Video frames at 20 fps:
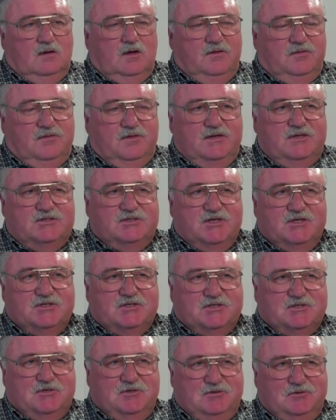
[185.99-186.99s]
I think
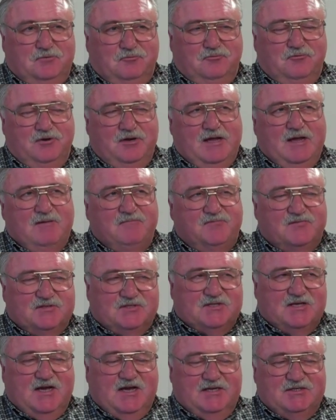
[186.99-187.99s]
just
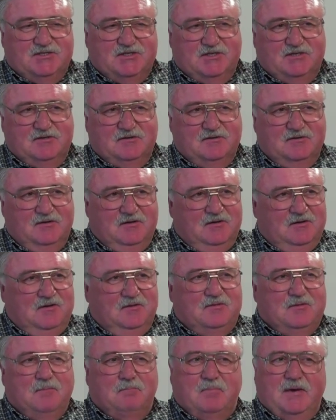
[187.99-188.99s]
re-emphasizing
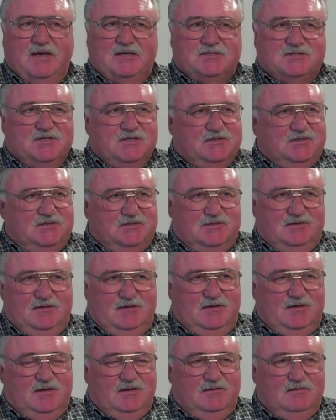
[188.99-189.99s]
the
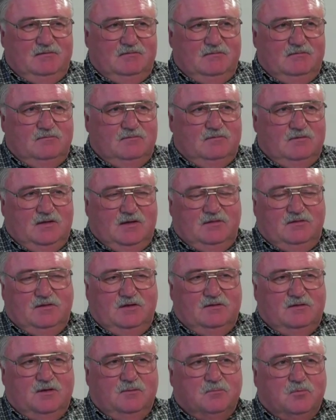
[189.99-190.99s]
basics, and I
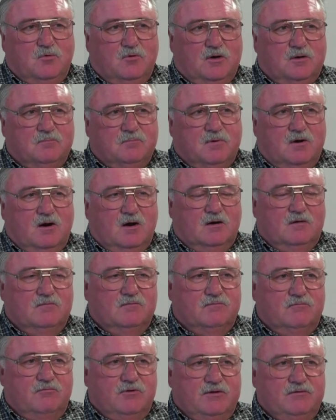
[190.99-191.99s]
think the important part
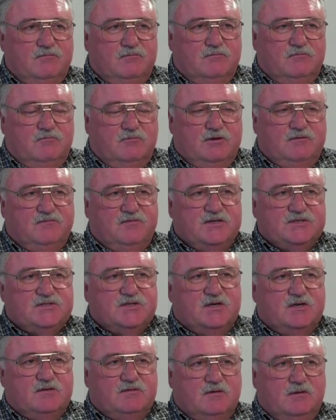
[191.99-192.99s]
of re
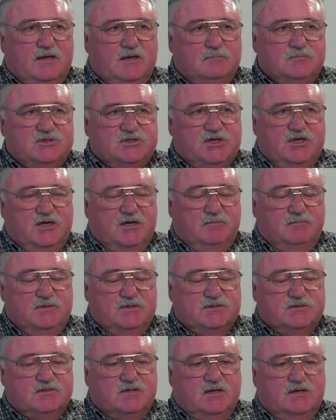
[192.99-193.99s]
revisiting the M G M
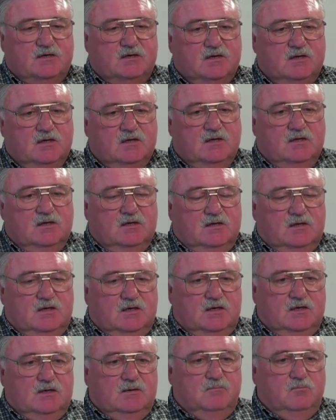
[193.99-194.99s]
is that
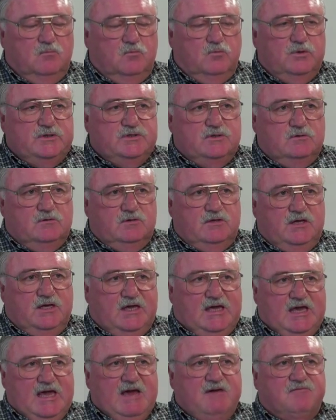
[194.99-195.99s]
um, we you
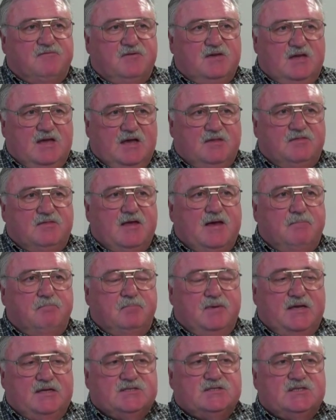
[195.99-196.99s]
can't forget that
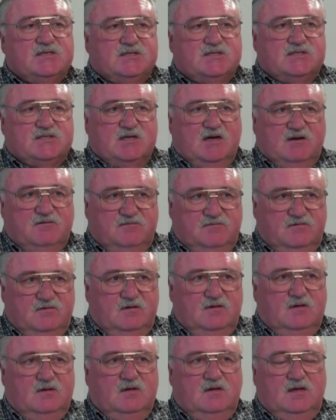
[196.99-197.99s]
basic stuff,
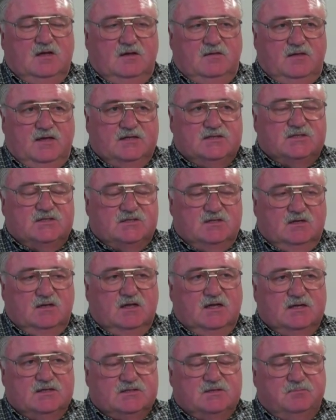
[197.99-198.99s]
and that
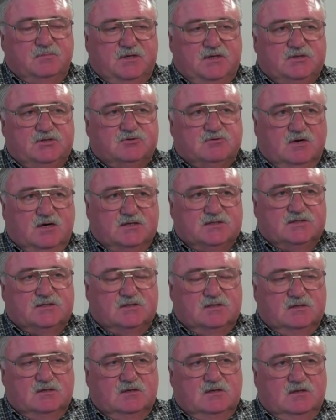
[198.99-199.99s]
still has to be
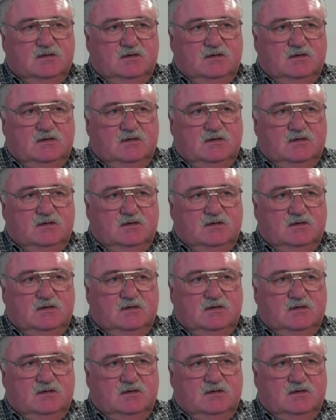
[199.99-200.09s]
addressed.